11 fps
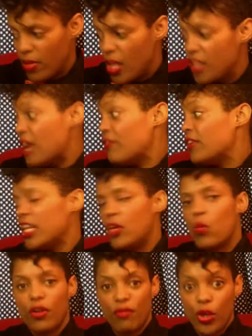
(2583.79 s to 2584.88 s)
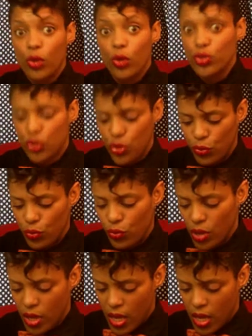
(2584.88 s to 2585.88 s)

Definitely one of those two.